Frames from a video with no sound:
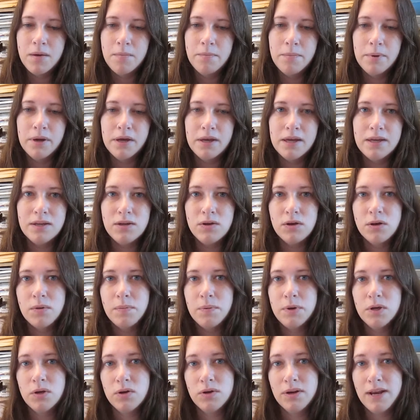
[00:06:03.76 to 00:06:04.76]
But you
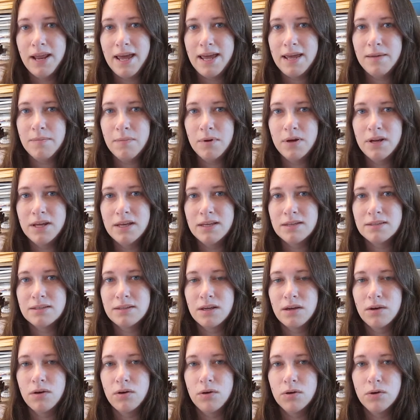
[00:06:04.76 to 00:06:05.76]
could put your name on it,
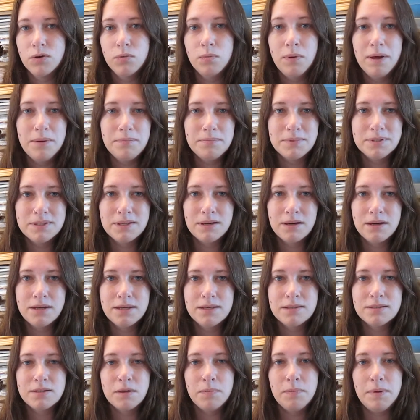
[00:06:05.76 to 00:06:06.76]
or your
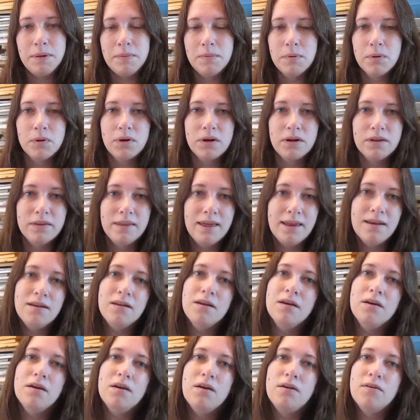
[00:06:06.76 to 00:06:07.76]
website, so people can then
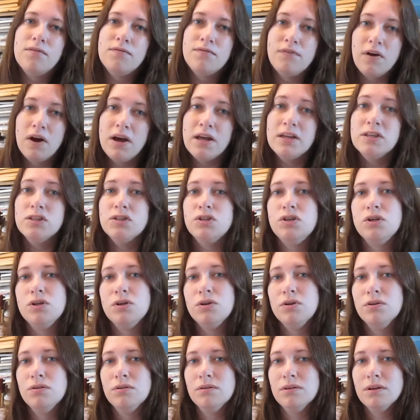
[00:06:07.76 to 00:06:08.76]
find
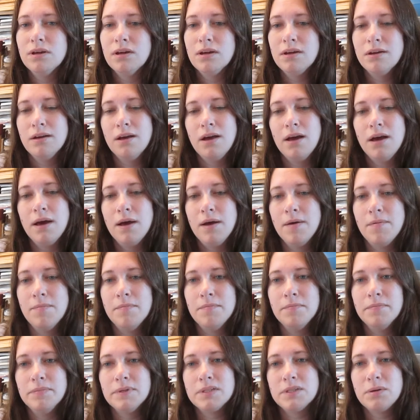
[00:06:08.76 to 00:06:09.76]
you.
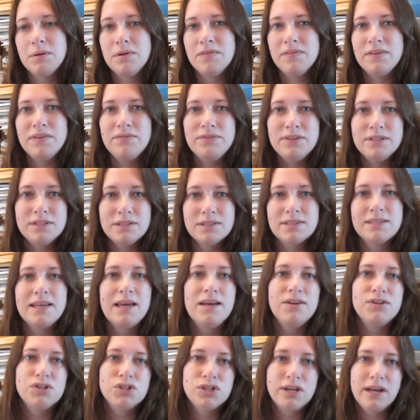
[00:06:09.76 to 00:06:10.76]
So even if it does
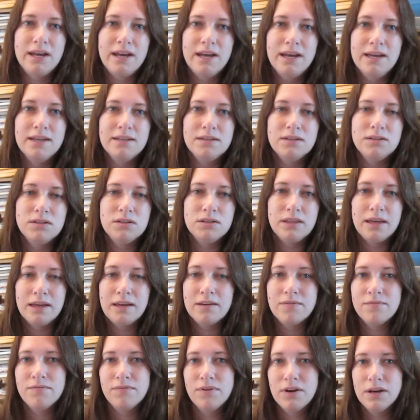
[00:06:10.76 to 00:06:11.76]
get shared, they
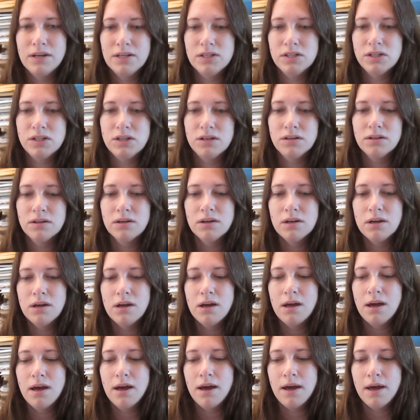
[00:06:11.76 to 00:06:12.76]
can find you.
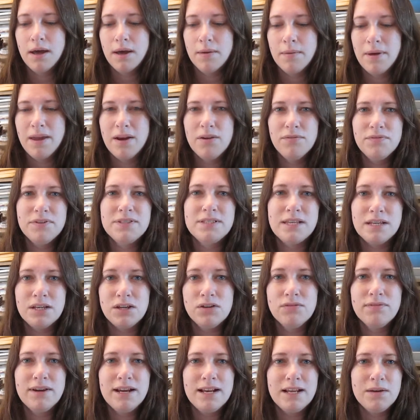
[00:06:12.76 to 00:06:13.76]
And obviously
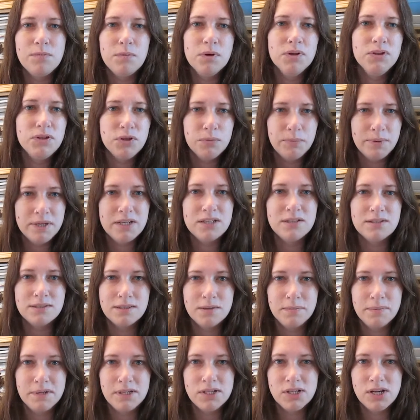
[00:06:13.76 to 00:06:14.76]
you really want your pictures
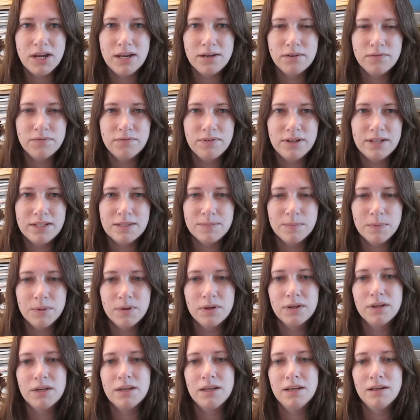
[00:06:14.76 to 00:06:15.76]
to be shared on
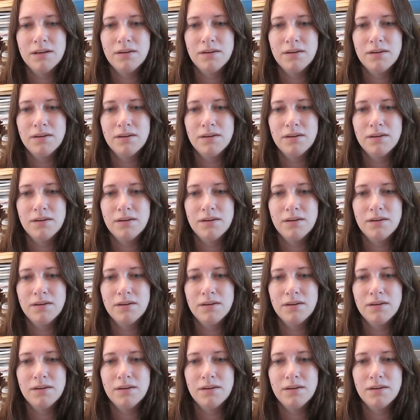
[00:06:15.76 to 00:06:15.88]
Facebook.